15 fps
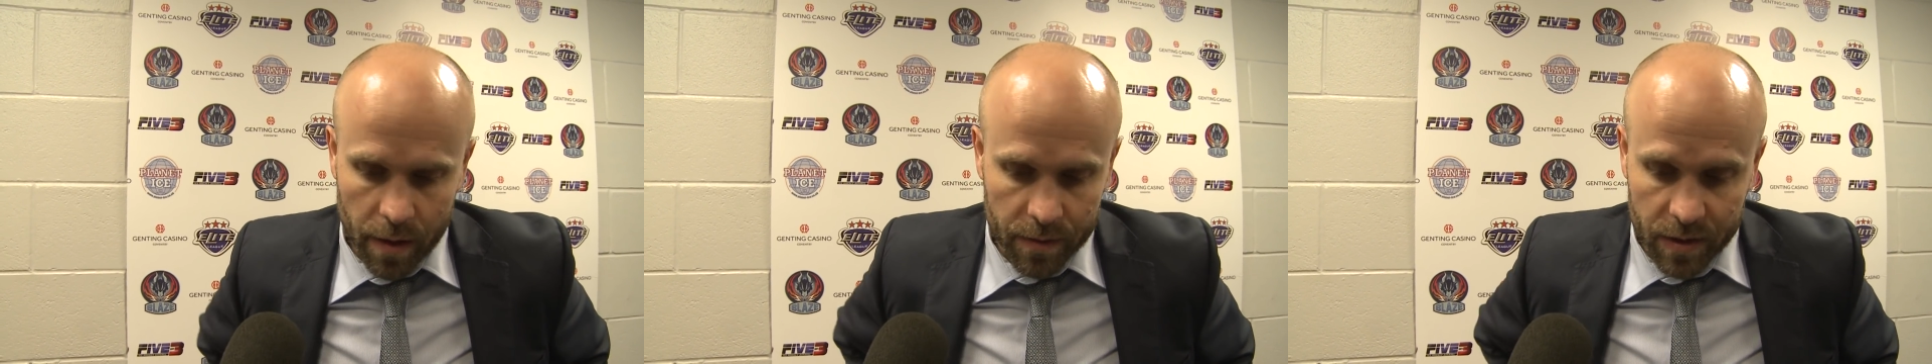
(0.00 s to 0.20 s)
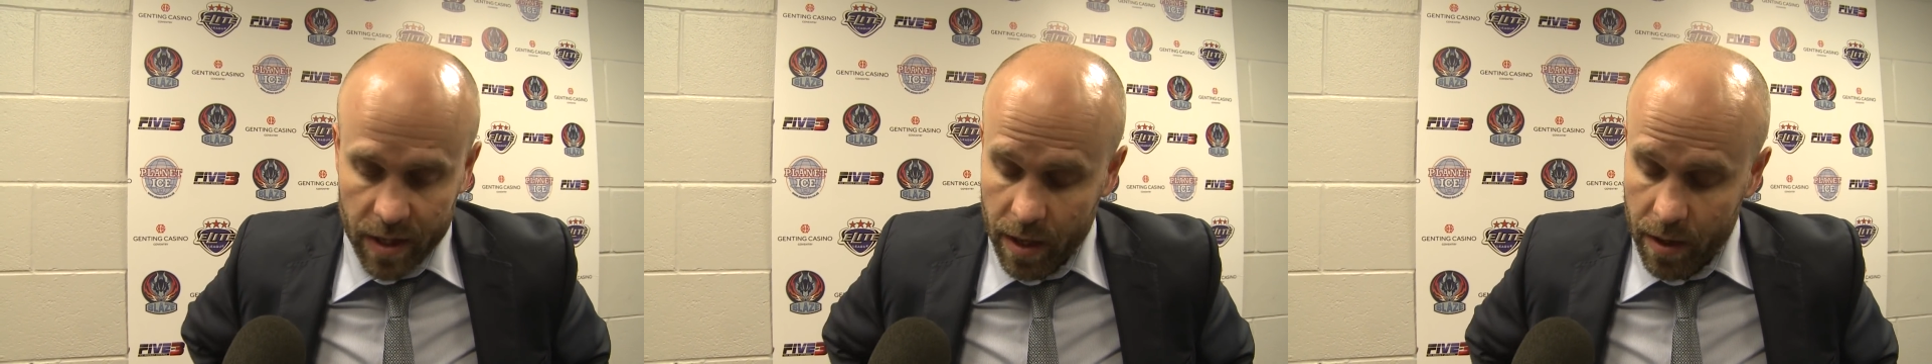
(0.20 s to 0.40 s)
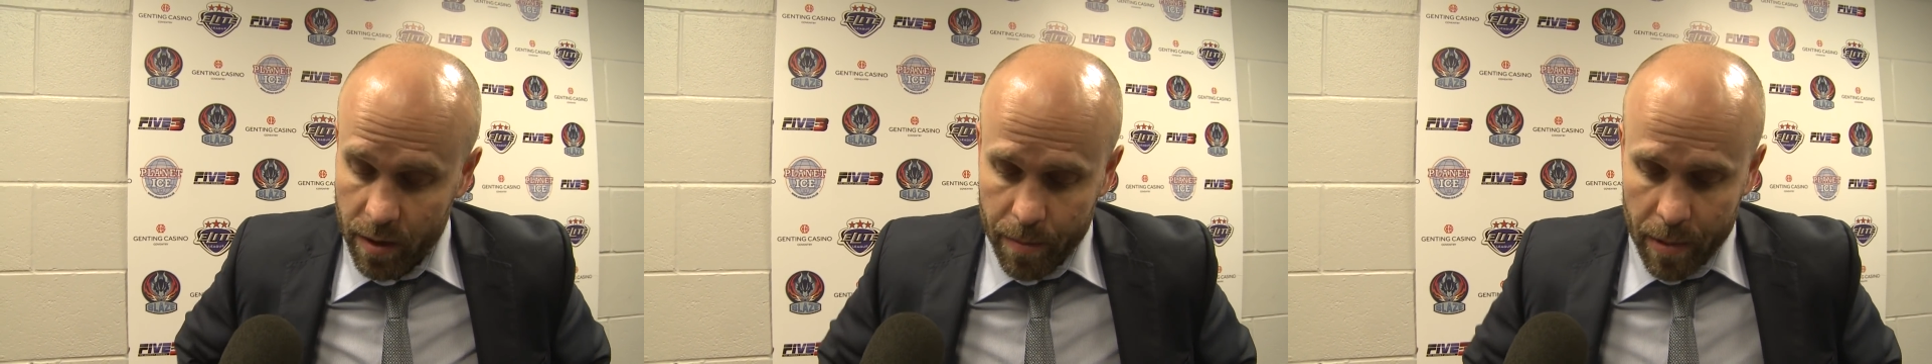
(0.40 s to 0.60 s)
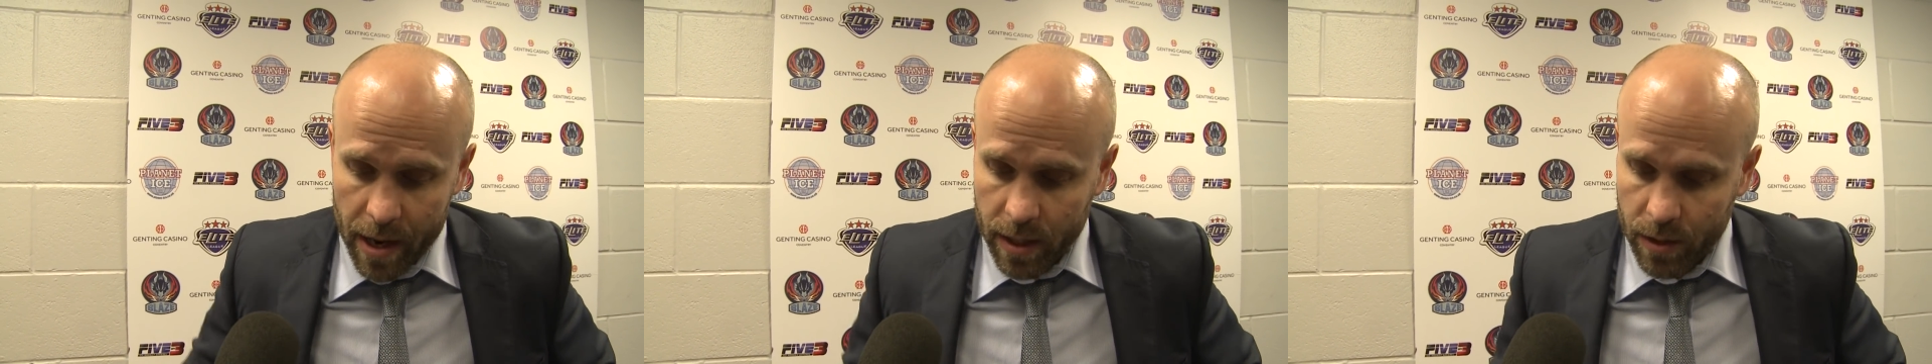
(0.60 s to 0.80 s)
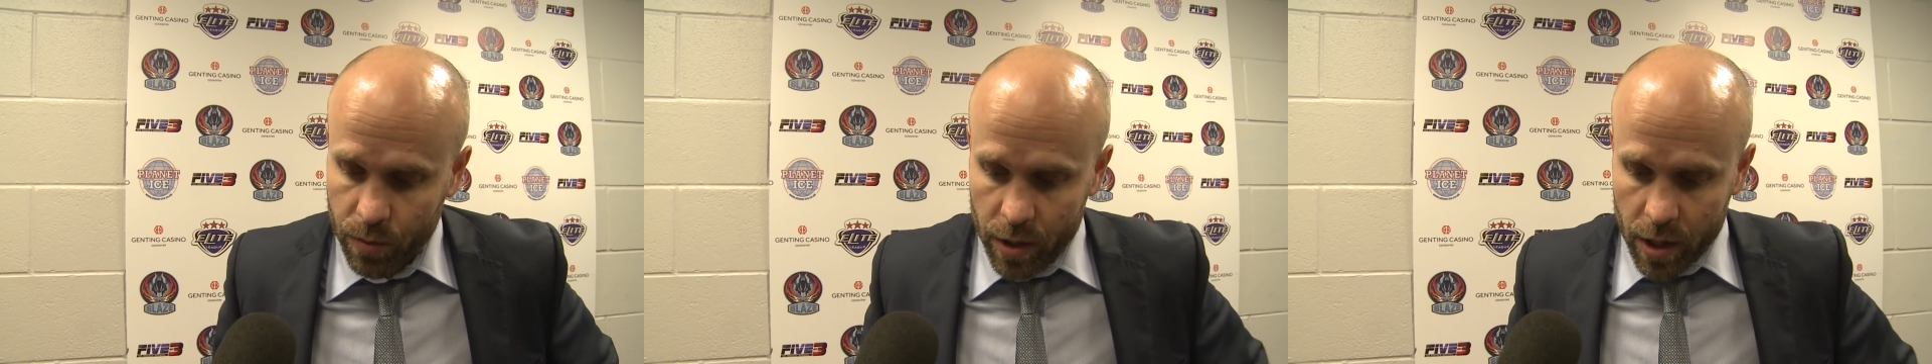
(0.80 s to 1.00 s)
I've said it in the
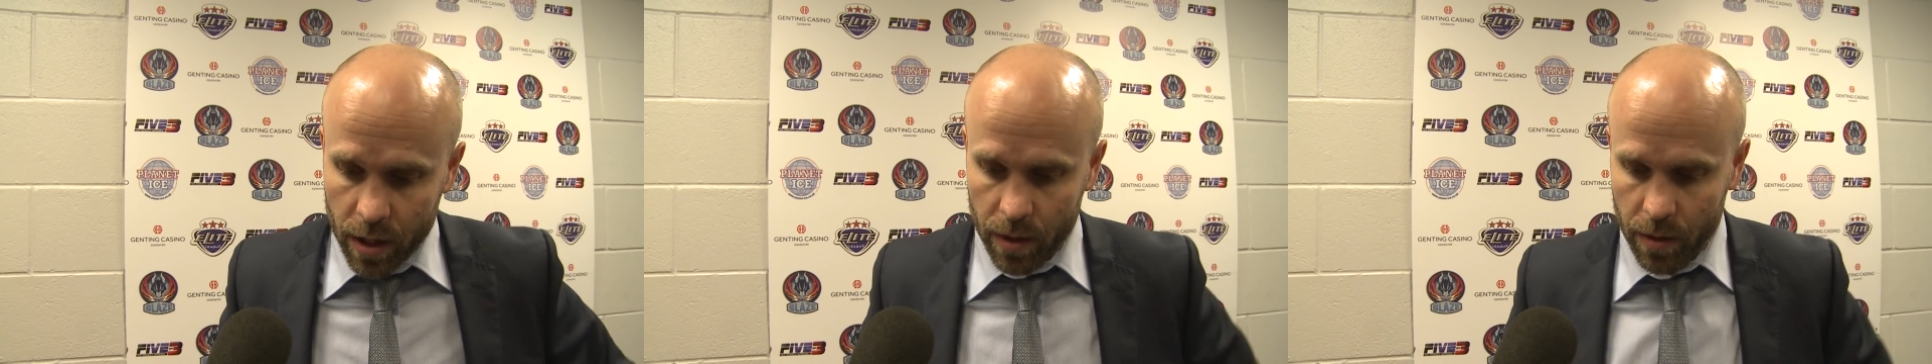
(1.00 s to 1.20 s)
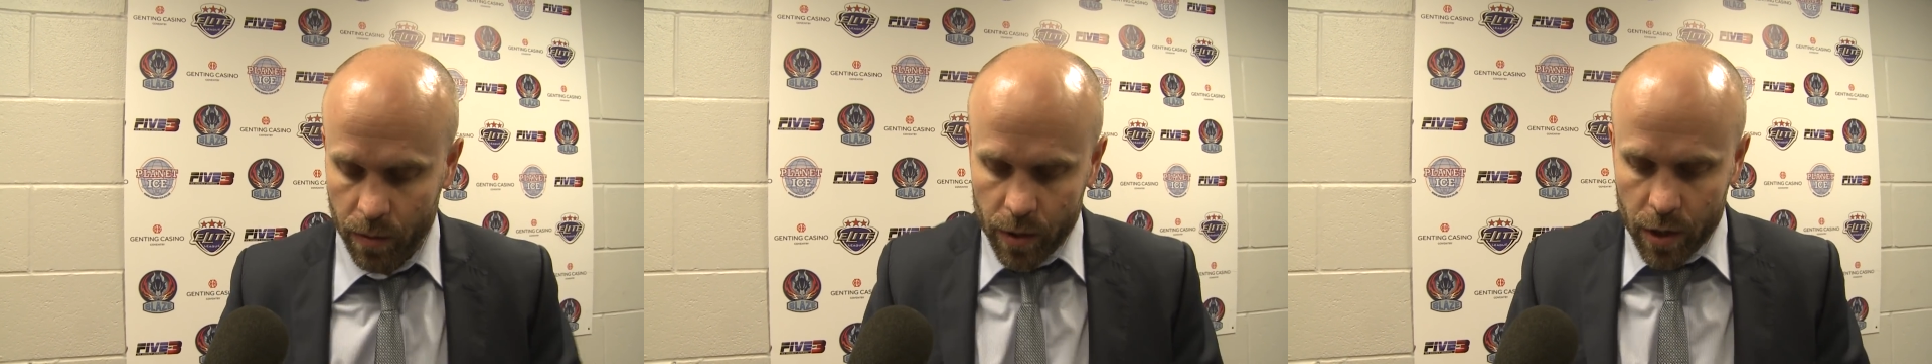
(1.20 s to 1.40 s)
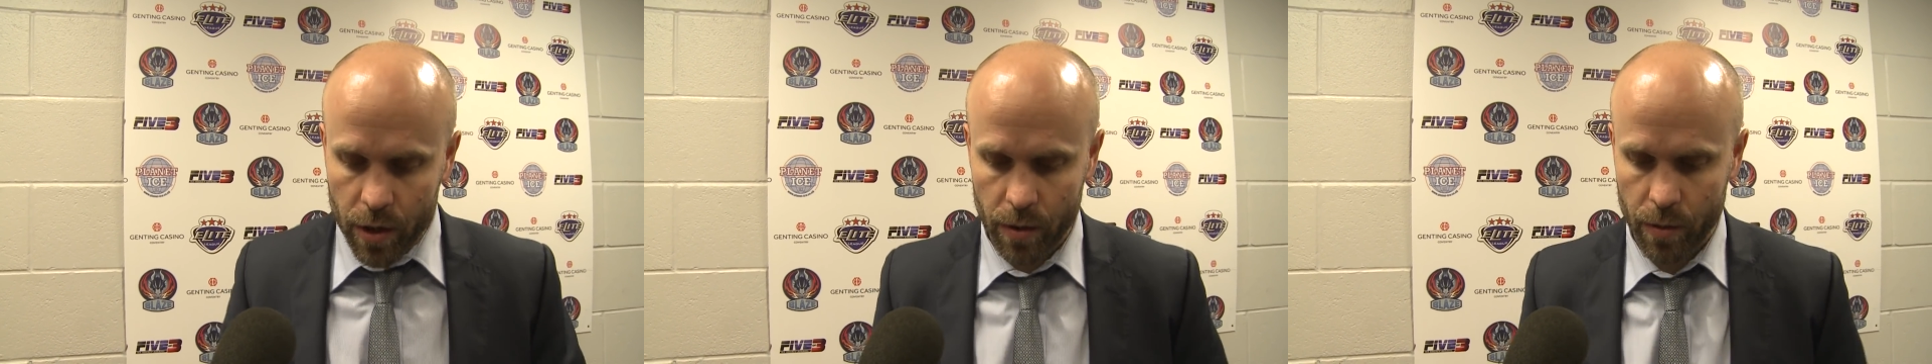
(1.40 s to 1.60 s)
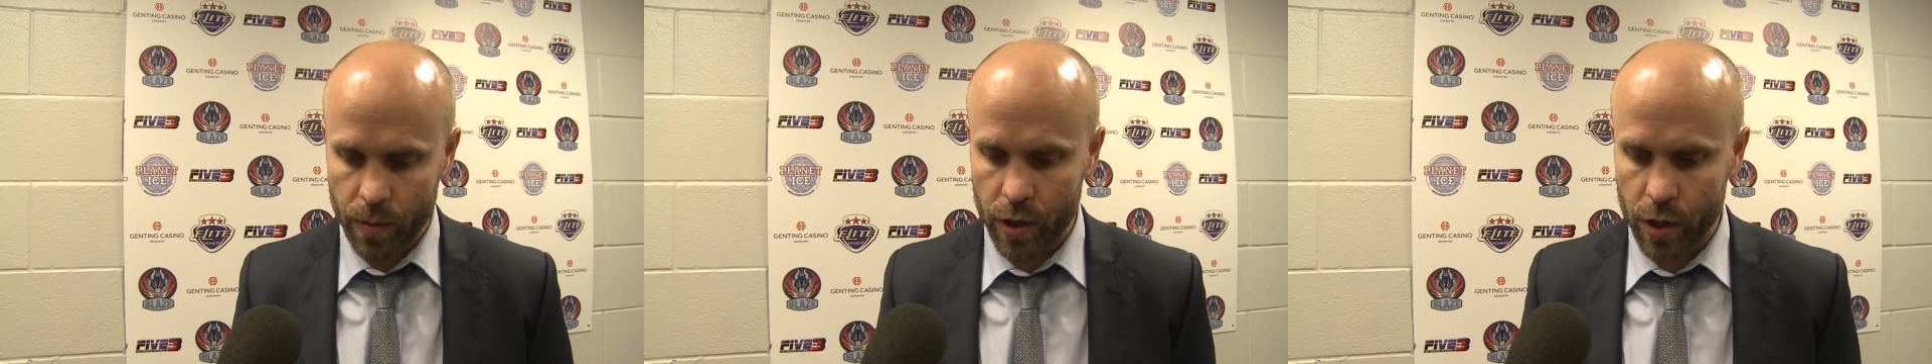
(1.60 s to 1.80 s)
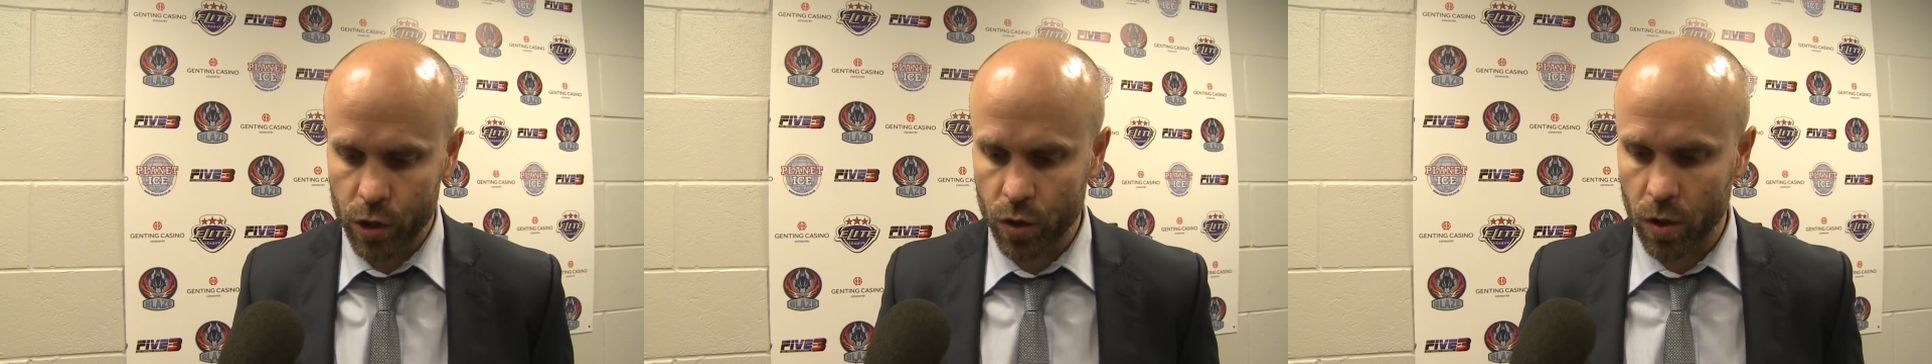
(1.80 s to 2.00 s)
past, when you when you
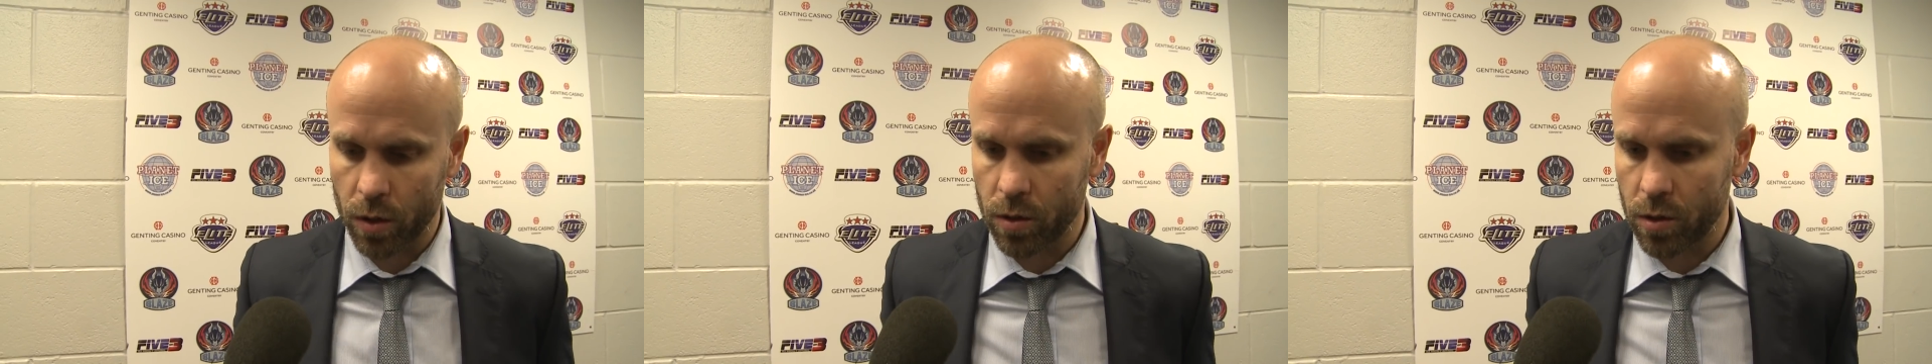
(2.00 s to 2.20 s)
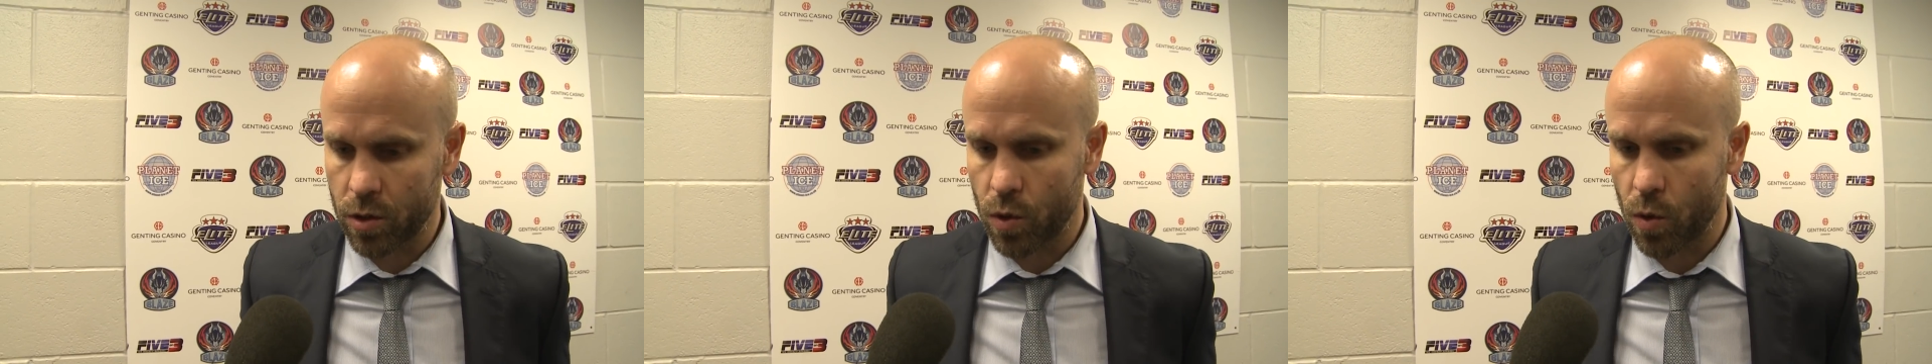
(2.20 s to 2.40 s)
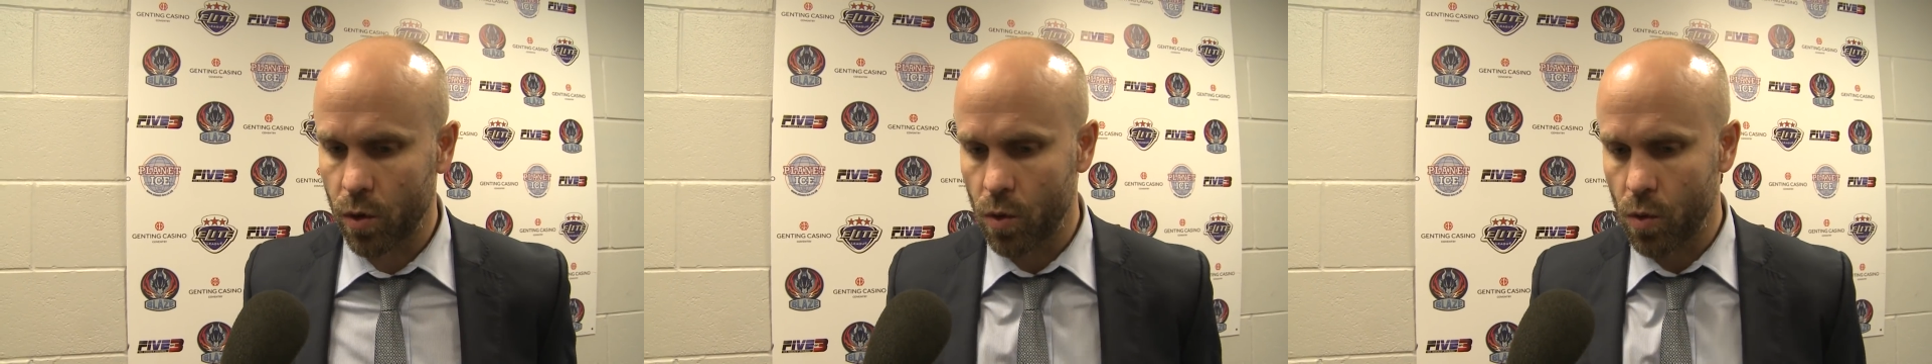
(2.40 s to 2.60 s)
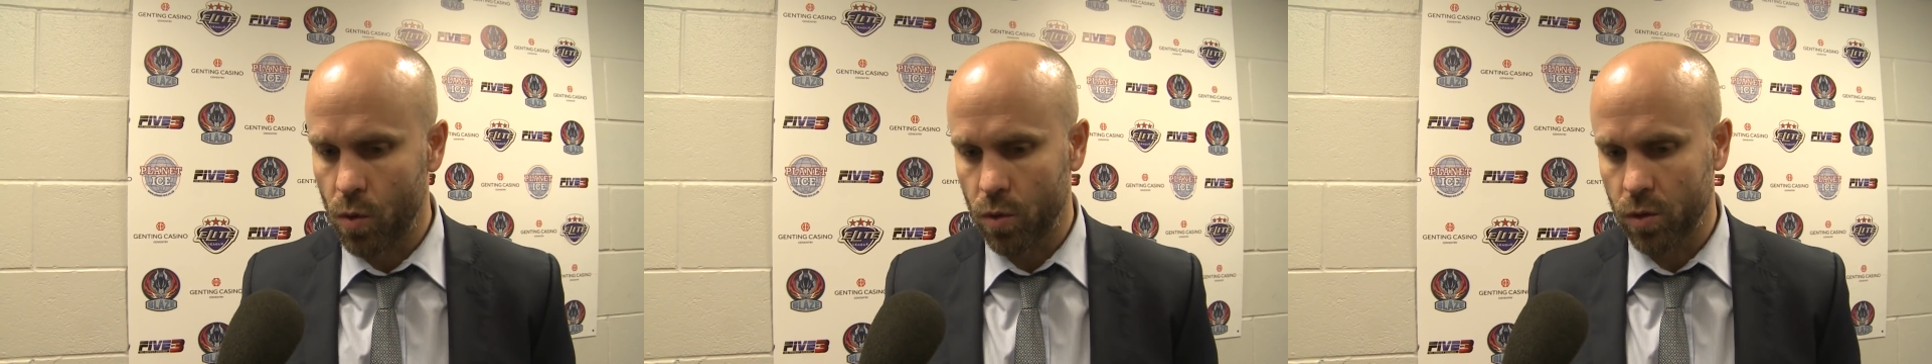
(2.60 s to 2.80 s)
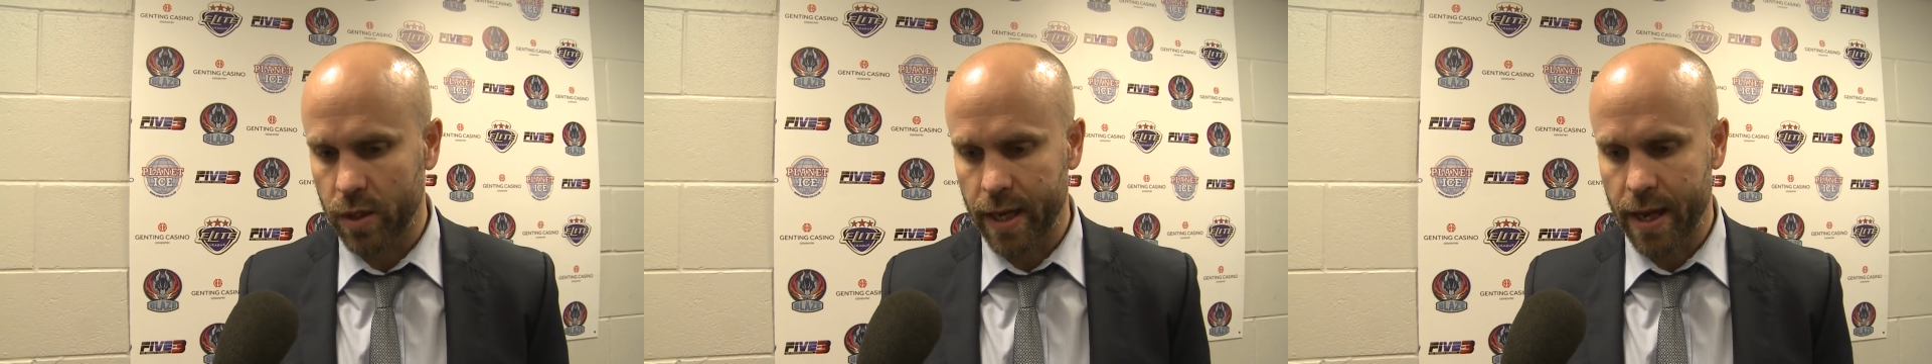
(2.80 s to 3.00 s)
when you struggle to score goals,